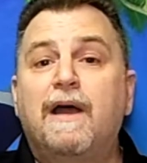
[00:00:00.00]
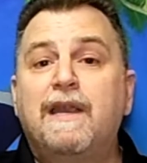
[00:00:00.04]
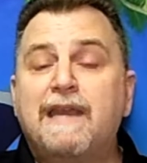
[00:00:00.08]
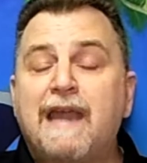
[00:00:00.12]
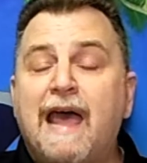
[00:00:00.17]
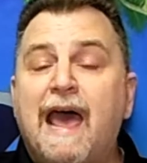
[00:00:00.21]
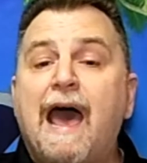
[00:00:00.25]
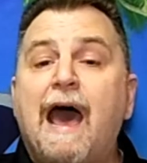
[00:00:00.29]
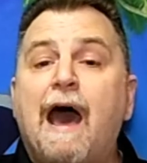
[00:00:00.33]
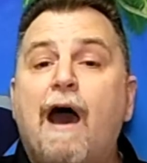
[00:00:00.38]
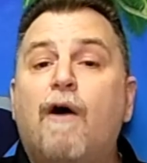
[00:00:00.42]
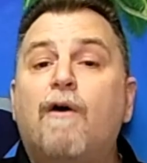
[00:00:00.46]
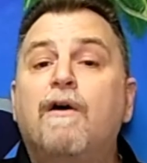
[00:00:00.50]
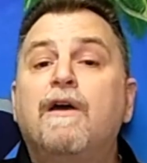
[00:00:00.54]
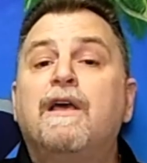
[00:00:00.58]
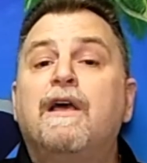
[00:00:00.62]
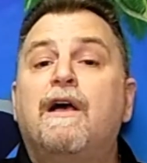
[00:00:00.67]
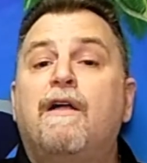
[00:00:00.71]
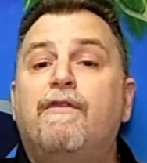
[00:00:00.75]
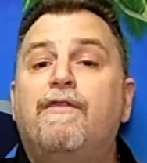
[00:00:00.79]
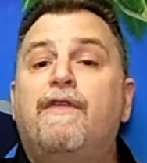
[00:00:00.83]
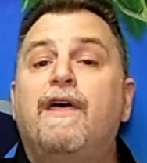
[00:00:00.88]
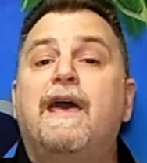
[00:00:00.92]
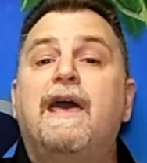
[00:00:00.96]
But now
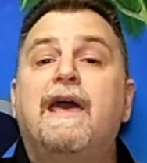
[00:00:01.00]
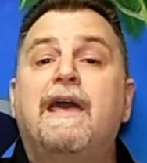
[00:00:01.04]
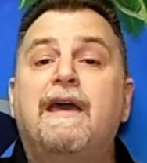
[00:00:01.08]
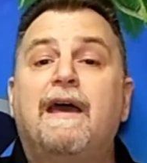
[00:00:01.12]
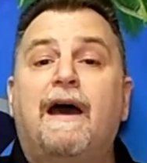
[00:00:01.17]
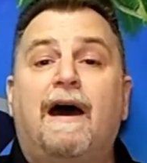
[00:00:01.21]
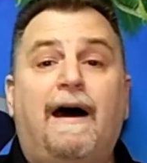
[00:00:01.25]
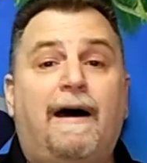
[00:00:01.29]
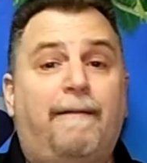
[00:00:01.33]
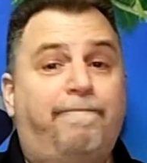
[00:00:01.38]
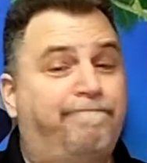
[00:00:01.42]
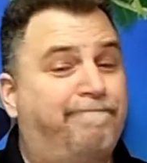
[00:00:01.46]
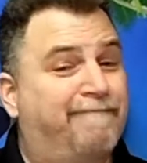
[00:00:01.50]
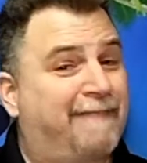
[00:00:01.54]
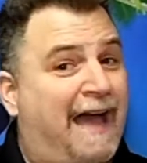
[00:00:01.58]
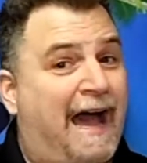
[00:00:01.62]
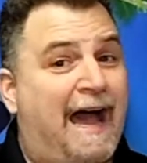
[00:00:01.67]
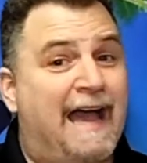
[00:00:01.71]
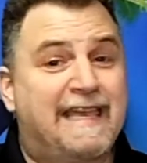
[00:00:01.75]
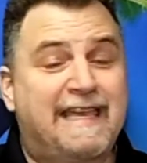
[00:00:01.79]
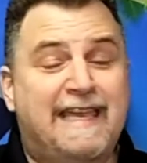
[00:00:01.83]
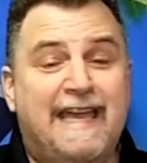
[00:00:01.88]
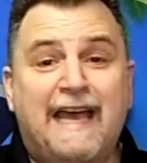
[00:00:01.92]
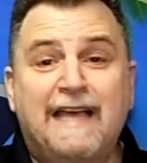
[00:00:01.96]
they,
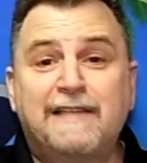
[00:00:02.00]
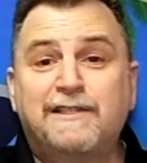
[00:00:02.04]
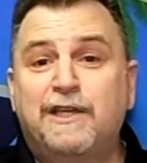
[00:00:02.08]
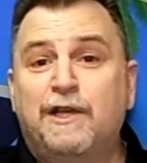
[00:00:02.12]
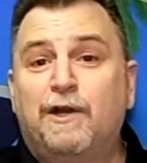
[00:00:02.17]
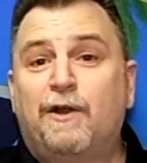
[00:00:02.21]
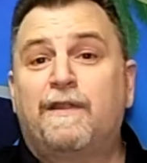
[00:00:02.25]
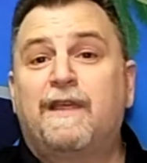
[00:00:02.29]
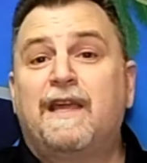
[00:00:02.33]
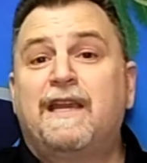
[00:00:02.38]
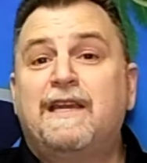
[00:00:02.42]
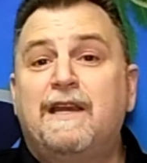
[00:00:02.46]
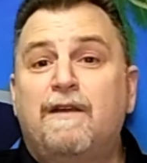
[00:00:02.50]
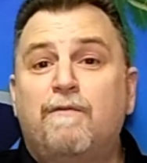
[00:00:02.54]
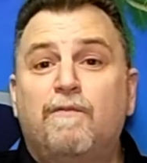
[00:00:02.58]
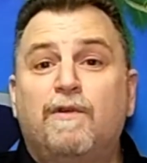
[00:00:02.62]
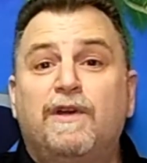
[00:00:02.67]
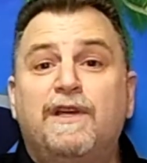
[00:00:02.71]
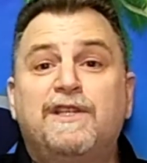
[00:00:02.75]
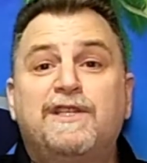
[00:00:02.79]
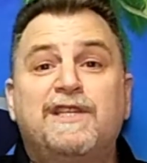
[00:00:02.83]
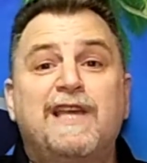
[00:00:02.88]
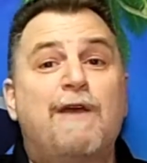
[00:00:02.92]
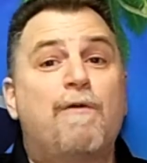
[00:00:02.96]
I guess, they didn't
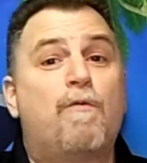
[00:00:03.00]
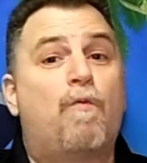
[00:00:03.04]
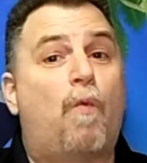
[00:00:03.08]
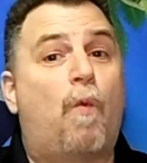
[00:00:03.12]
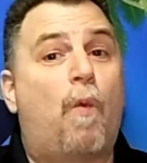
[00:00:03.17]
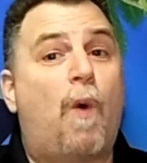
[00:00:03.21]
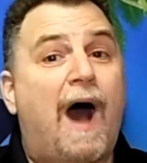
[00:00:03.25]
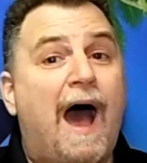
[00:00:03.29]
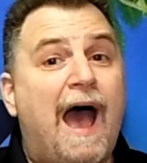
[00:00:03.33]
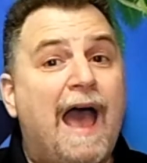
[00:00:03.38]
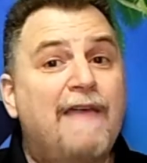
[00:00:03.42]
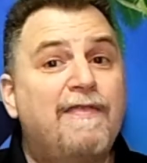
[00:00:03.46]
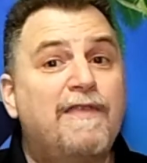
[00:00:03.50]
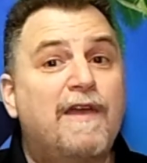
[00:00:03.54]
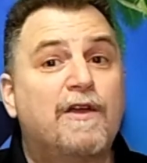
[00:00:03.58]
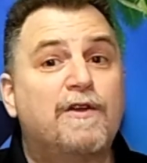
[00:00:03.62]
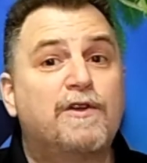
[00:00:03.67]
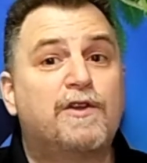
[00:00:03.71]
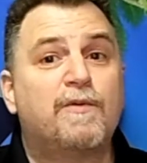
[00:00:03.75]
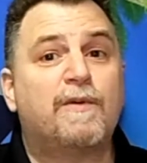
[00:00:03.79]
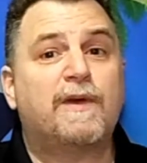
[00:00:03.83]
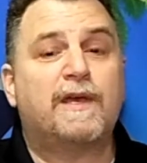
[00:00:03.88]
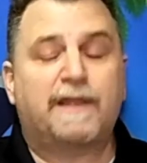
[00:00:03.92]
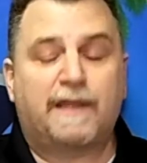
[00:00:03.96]
really say why they're
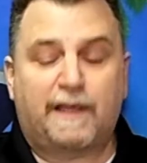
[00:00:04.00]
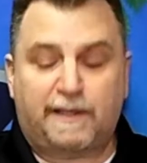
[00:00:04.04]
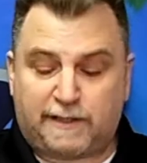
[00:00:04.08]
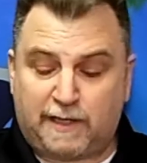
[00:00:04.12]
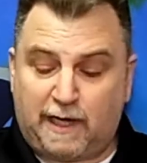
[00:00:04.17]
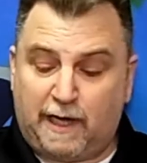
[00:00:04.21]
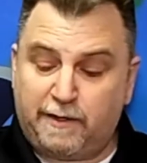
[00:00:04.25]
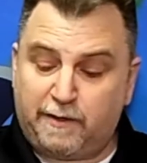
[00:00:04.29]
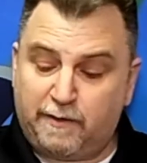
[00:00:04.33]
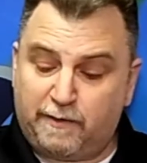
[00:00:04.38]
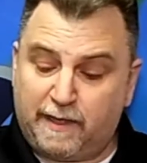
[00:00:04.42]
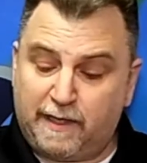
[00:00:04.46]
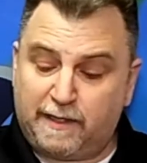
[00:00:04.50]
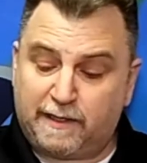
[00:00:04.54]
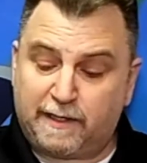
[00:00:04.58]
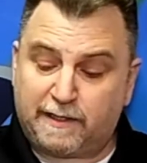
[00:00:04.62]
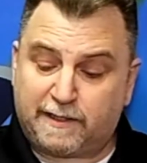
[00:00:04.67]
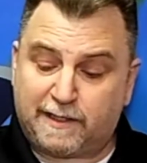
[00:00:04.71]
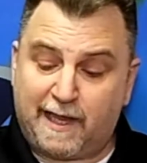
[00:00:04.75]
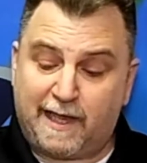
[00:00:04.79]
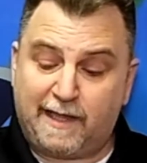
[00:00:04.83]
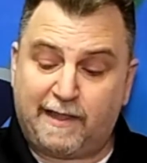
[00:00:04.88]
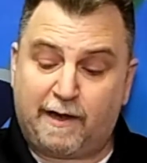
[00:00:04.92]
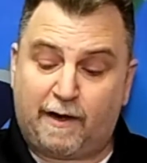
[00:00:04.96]
doing this other than to
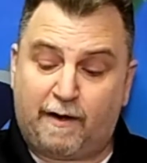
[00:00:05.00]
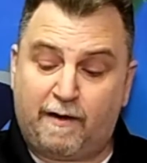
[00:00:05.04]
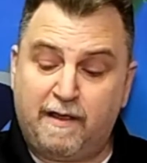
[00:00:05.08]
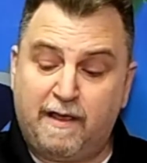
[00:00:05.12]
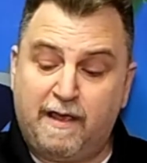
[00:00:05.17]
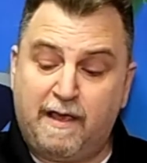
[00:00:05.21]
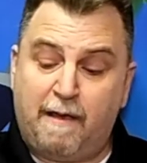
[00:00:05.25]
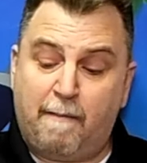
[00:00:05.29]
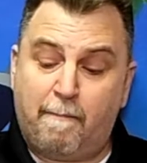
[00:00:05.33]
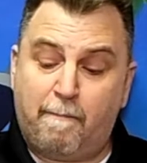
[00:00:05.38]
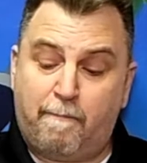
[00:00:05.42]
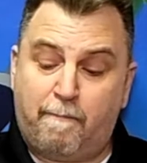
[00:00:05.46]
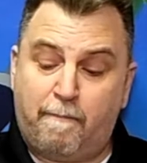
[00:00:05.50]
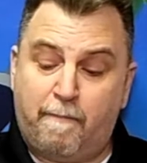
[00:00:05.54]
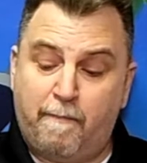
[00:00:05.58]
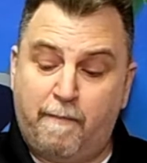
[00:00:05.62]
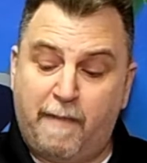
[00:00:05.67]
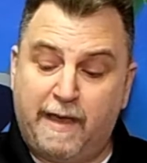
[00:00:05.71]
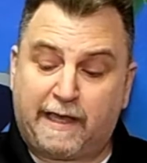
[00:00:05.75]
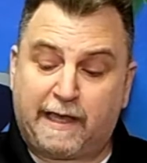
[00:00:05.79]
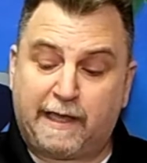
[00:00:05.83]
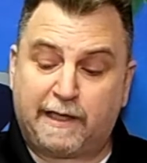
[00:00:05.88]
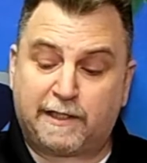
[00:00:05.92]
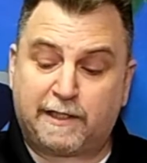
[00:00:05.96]
say they're
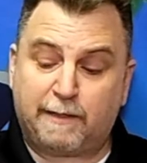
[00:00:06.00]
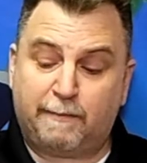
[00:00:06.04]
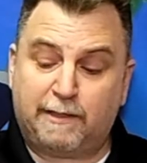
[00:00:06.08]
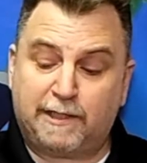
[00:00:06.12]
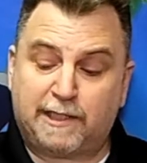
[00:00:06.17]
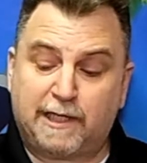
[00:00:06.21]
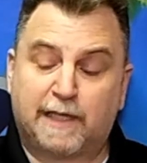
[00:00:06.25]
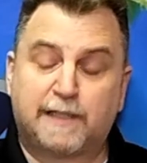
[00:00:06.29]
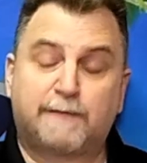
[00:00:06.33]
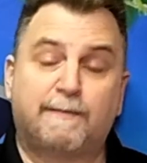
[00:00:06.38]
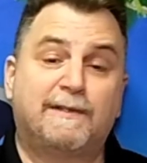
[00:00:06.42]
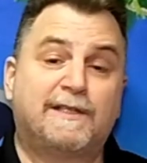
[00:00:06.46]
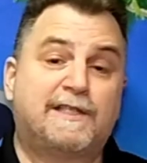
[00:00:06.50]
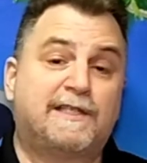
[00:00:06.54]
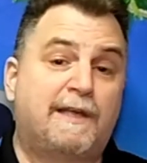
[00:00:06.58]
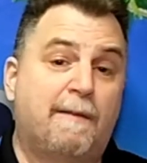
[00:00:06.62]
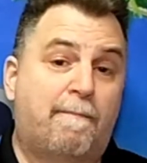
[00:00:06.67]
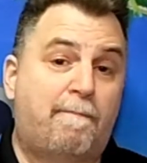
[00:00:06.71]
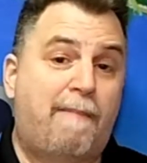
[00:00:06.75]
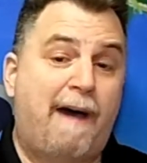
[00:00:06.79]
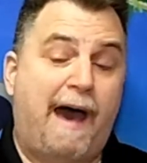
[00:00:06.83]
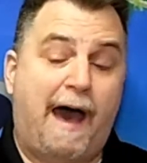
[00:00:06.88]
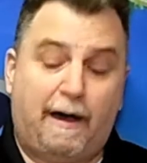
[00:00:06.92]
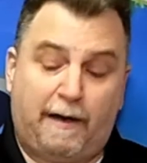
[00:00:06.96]
making some adjustments to
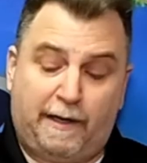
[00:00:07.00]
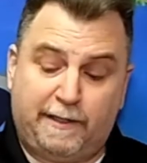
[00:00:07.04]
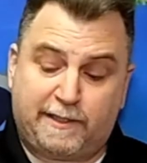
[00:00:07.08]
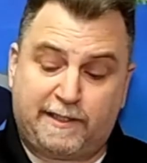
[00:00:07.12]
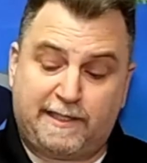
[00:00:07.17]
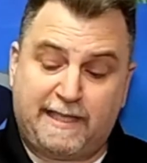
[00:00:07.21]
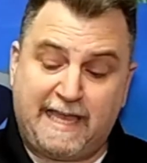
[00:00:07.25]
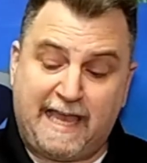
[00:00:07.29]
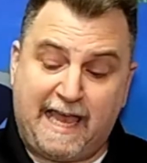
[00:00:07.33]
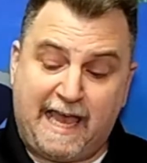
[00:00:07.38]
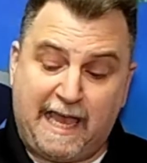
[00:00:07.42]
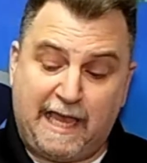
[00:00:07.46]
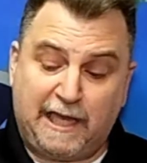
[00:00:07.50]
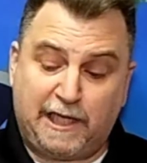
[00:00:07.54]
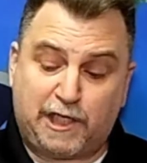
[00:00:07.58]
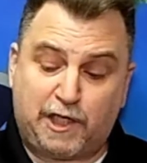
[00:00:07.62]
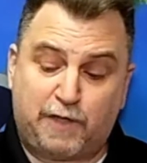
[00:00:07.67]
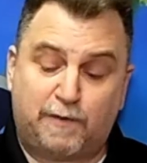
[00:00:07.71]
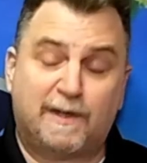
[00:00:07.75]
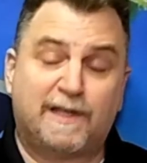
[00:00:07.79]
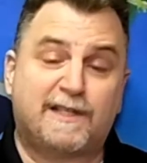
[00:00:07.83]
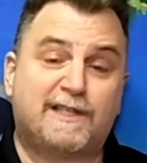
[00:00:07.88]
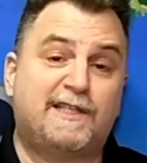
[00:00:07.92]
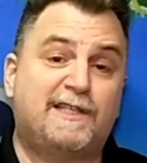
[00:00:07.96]
balance the
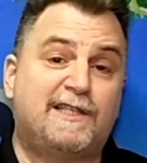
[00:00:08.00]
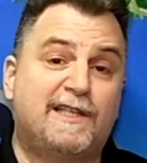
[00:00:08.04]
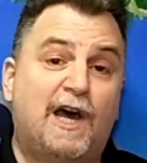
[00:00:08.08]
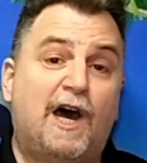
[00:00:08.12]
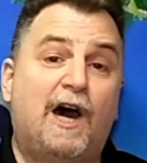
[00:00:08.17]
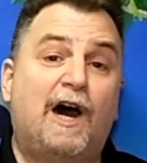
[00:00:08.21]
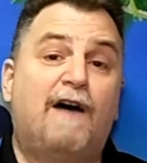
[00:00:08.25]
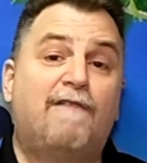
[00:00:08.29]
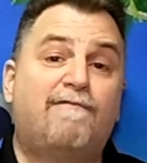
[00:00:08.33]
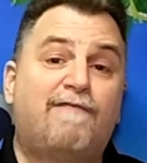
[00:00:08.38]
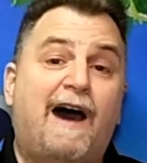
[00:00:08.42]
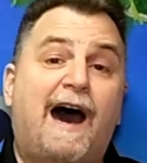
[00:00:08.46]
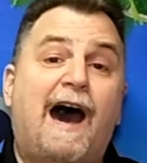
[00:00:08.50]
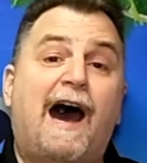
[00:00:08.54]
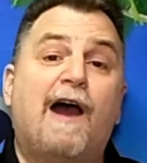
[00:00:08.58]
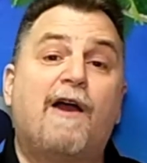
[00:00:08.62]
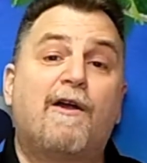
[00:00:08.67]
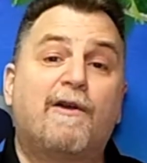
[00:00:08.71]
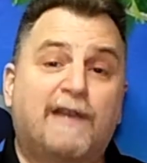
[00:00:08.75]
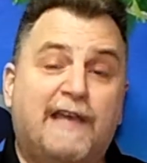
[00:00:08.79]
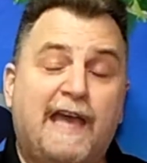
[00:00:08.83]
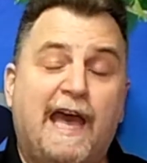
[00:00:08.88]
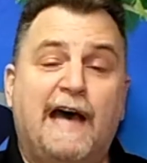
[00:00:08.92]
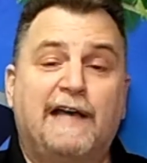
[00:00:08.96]
interests of
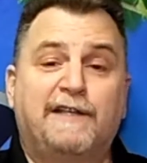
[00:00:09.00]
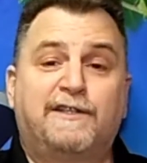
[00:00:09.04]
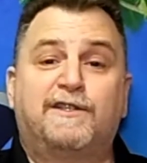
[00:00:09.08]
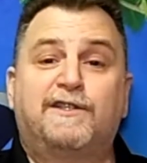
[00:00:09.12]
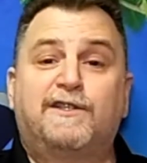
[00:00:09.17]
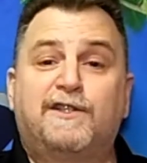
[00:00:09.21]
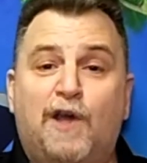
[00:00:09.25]
our guests.